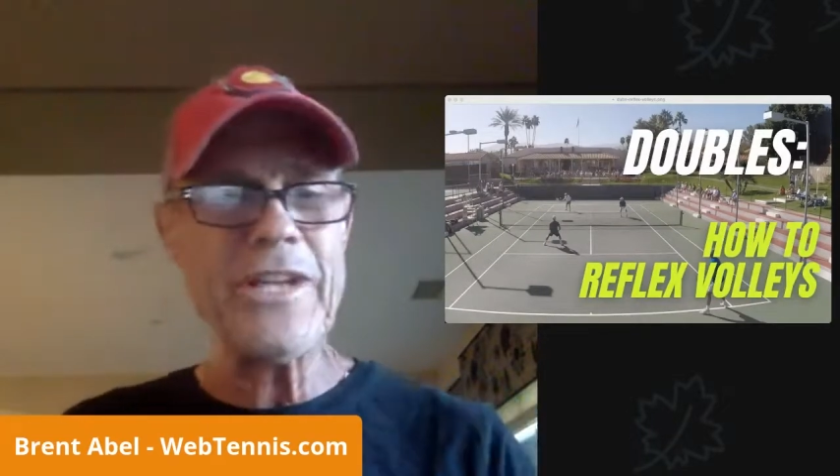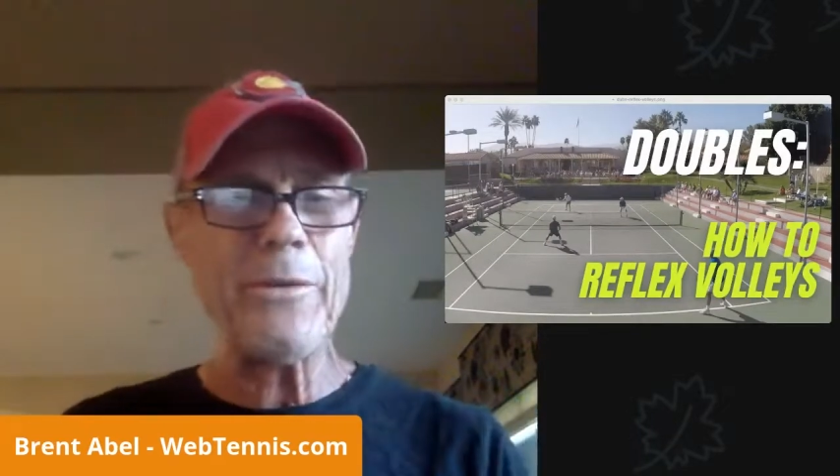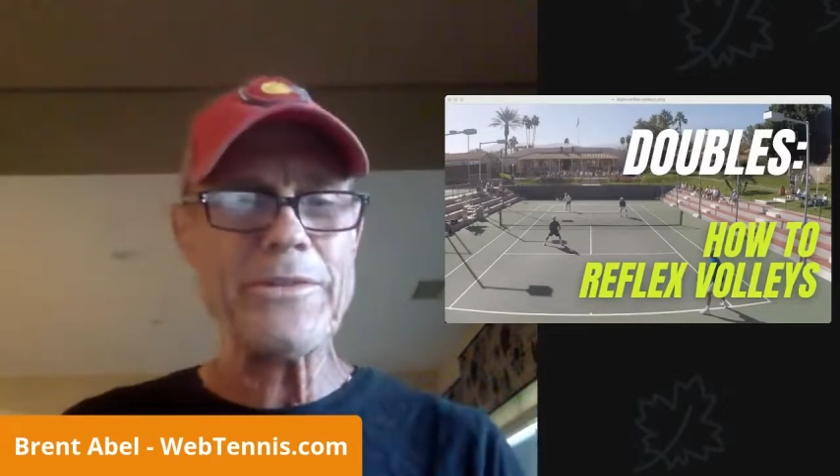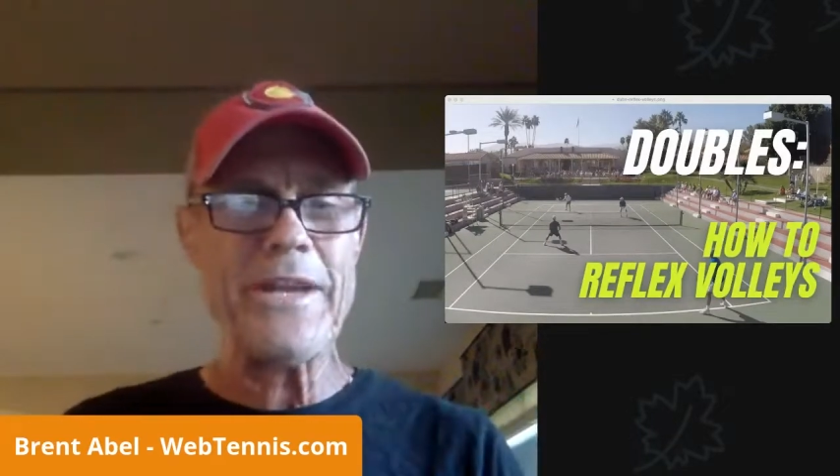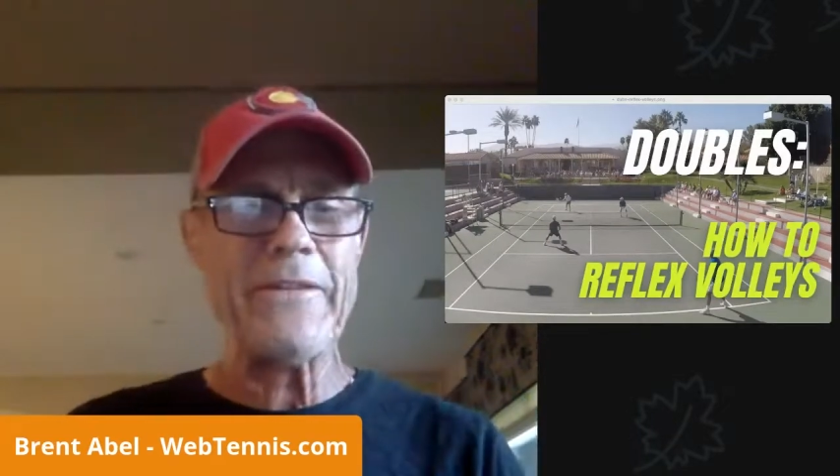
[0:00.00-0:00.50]

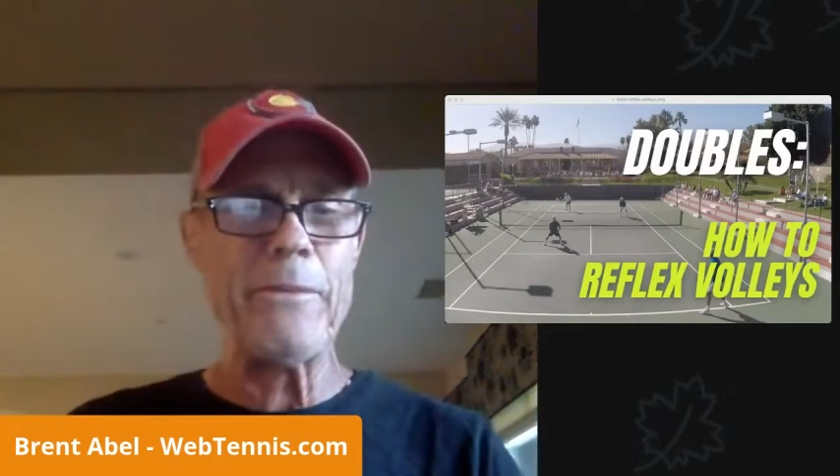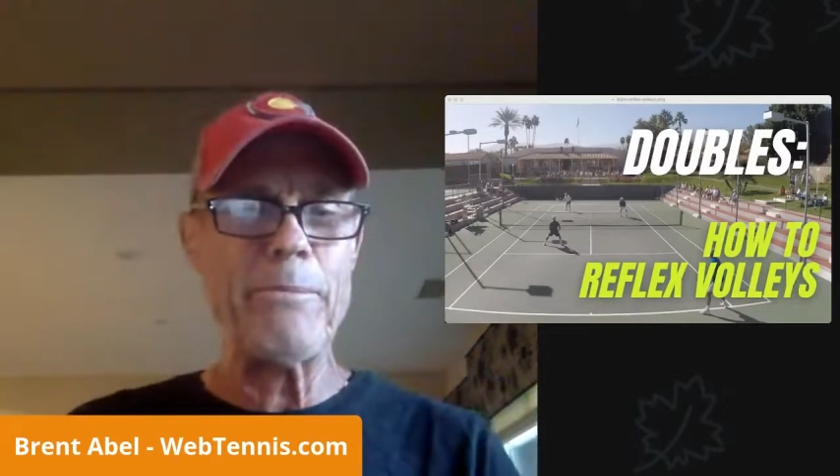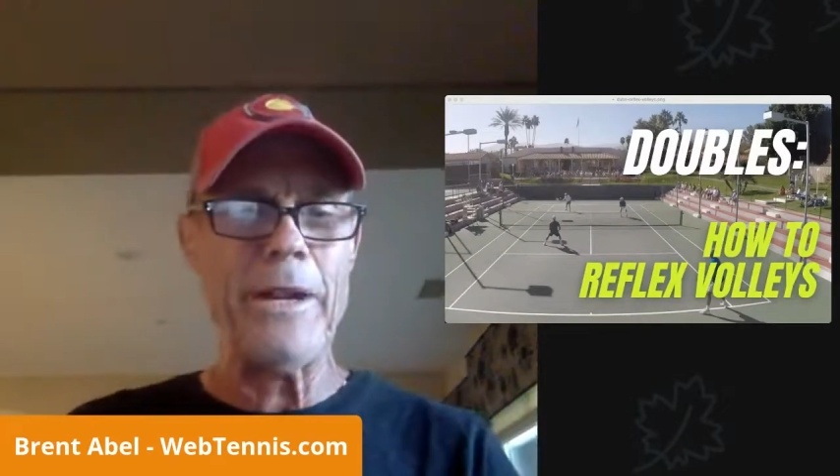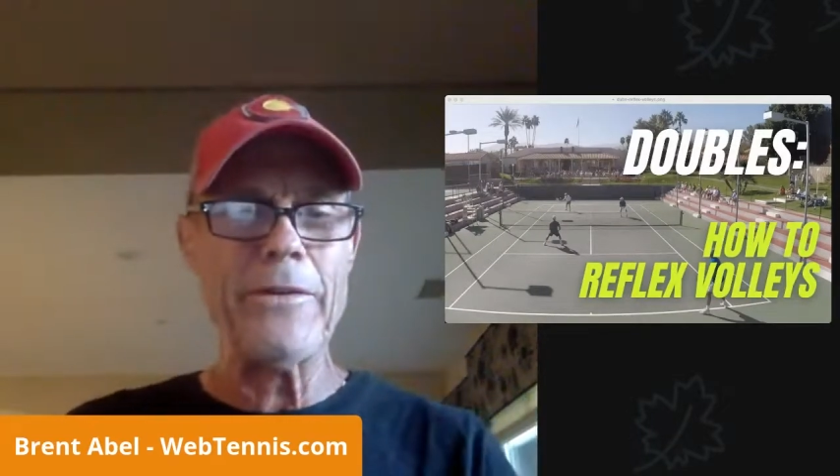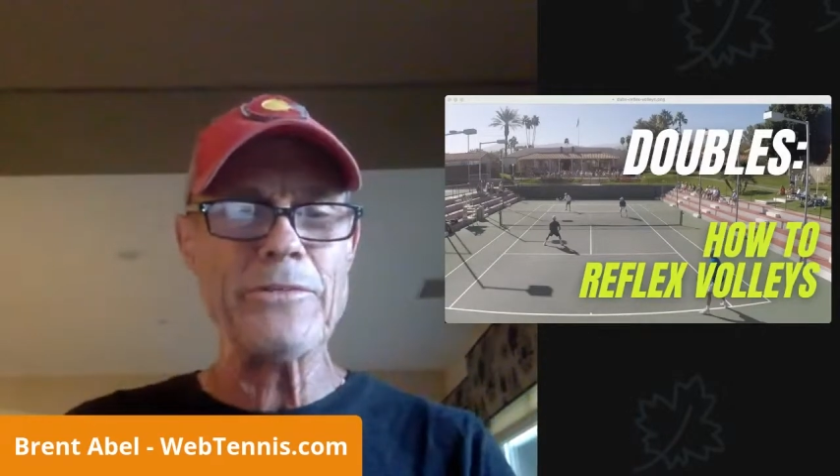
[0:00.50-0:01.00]
I was kind of
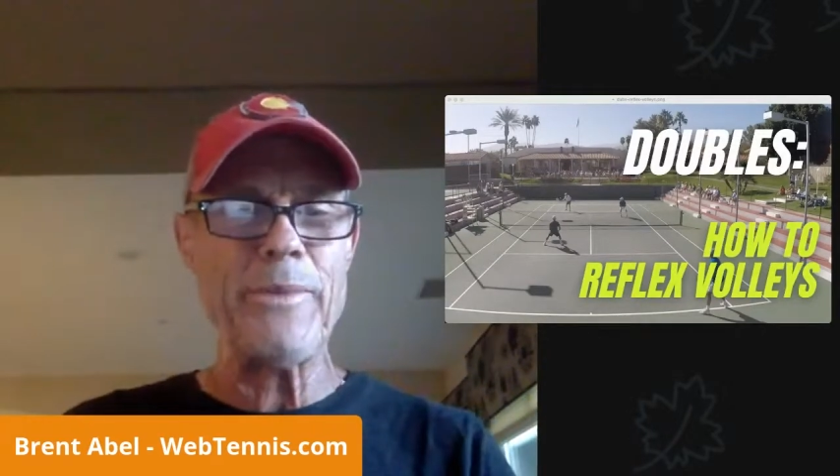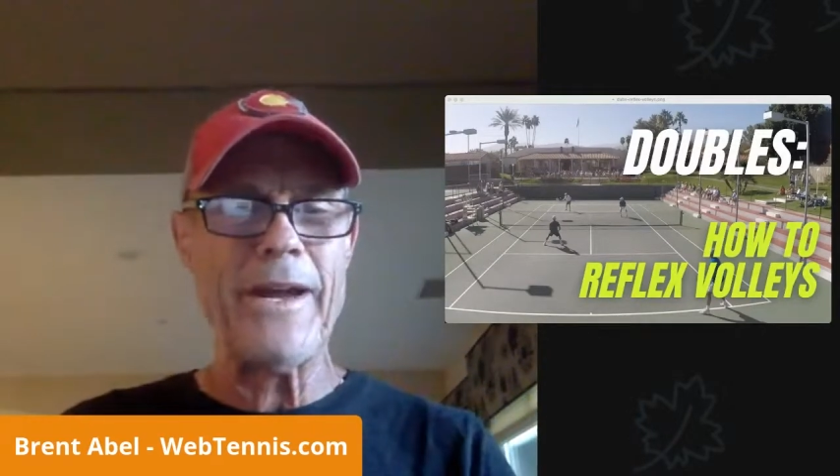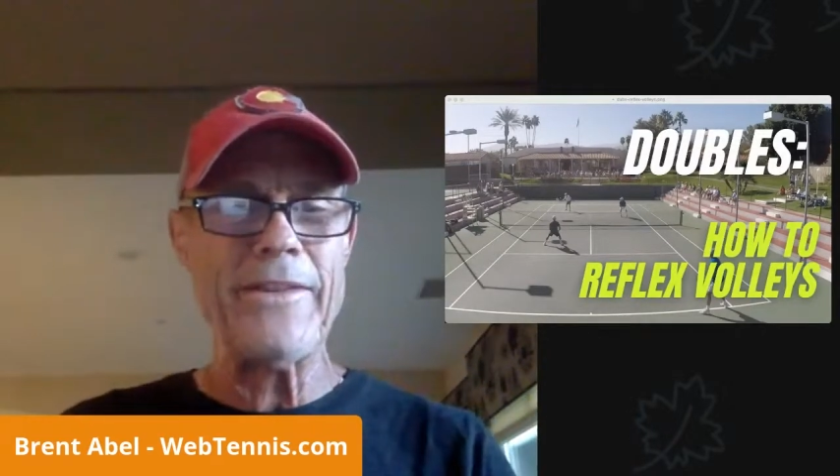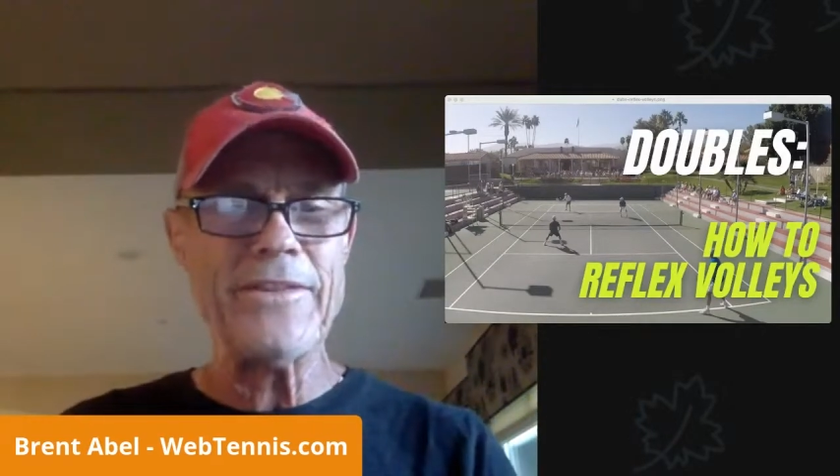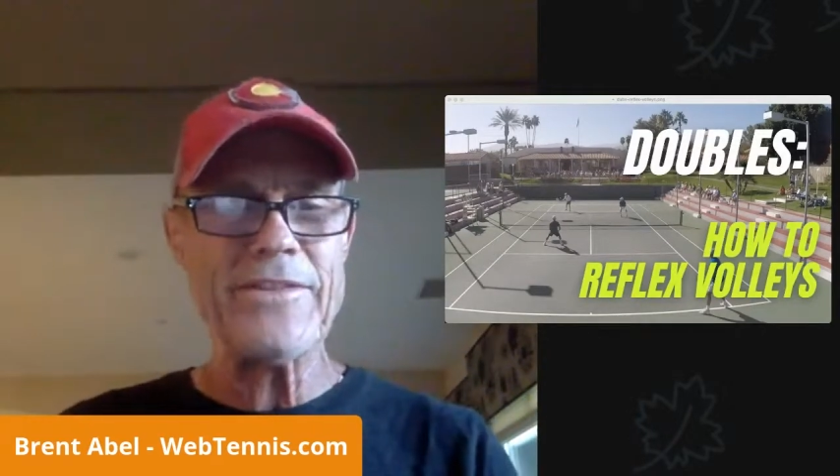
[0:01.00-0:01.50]
embarrassed
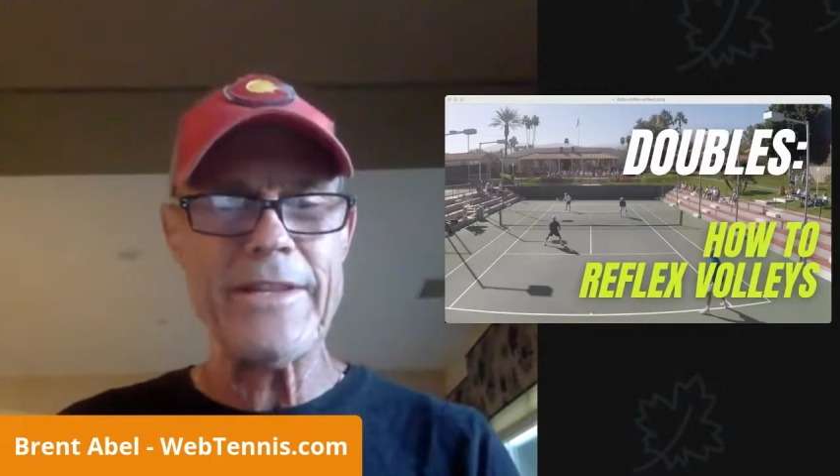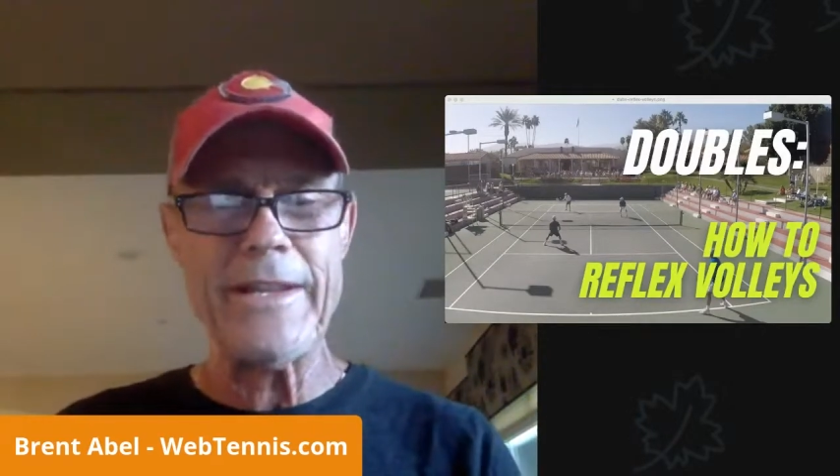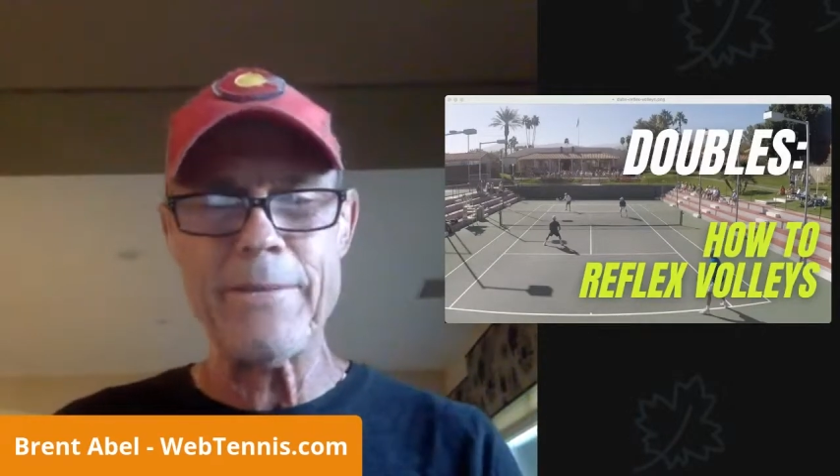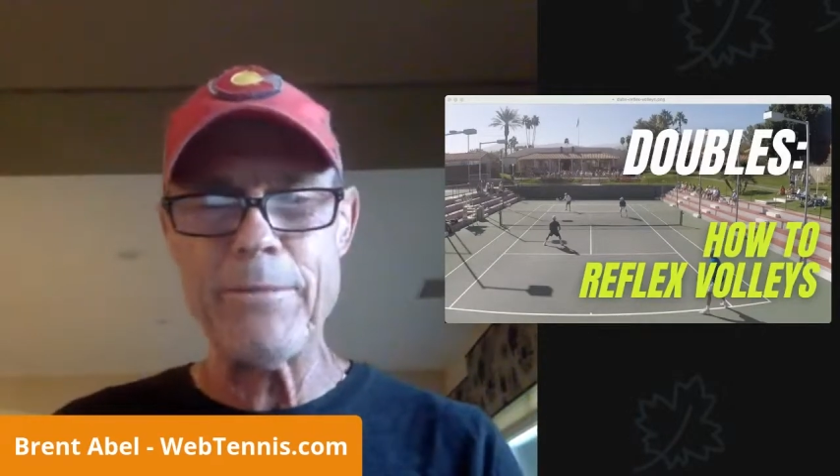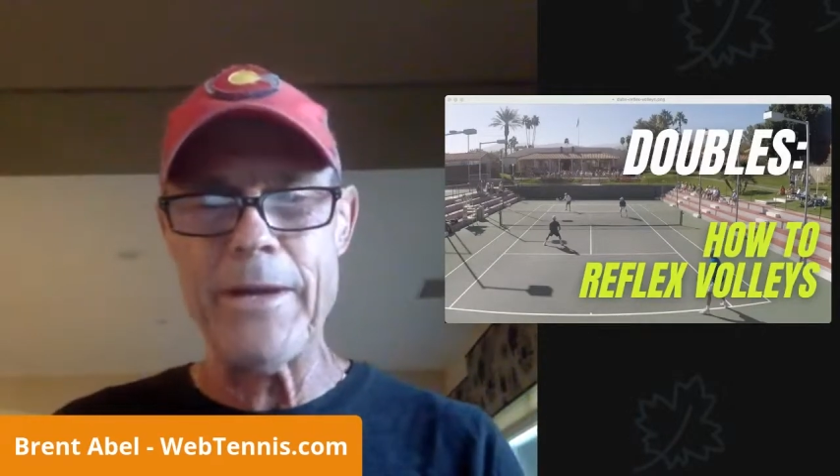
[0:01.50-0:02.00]
by this
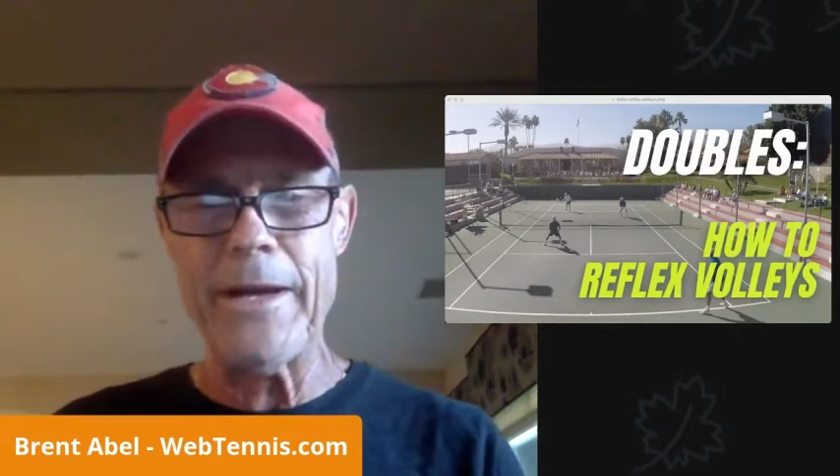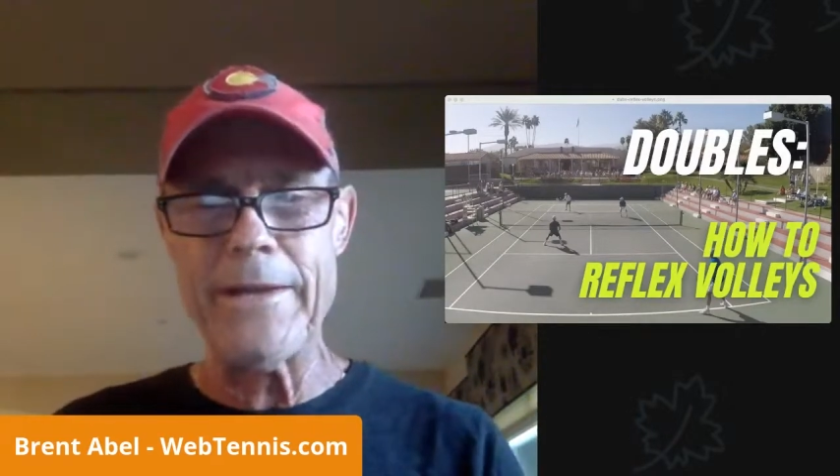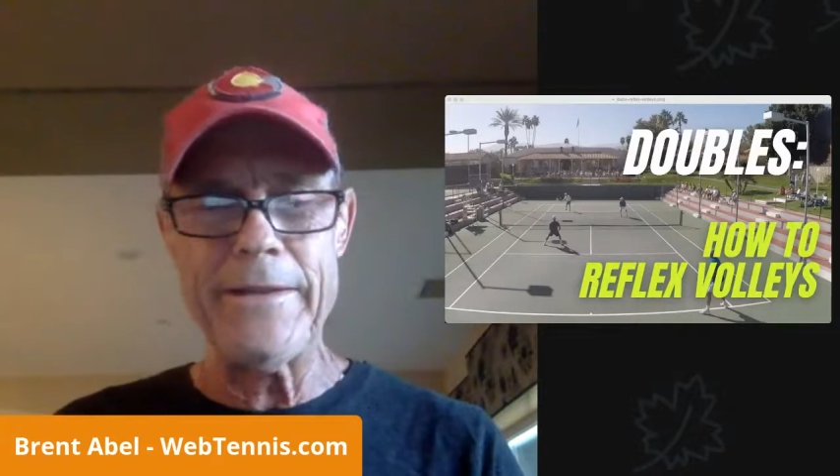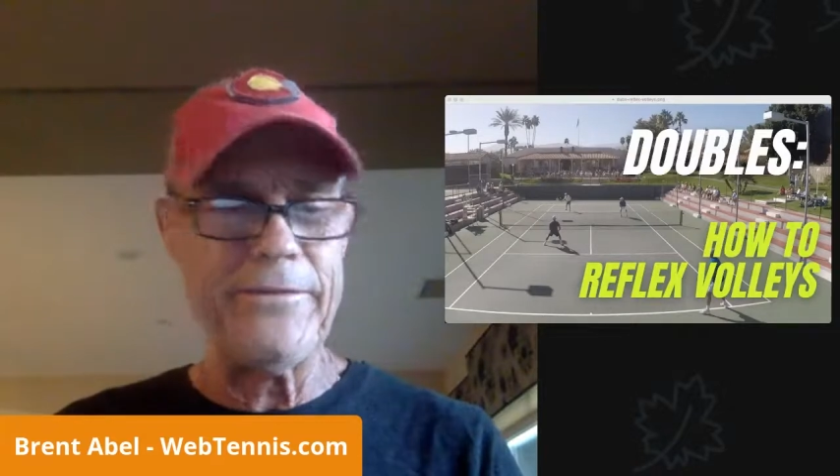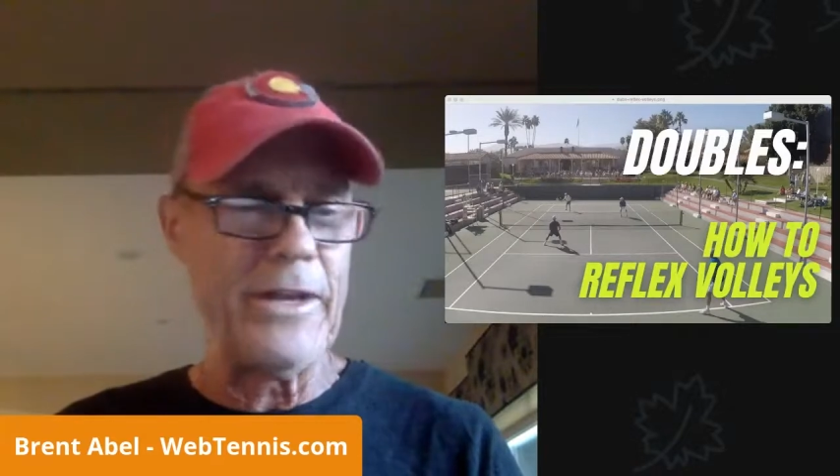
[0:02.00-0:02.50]
thing, but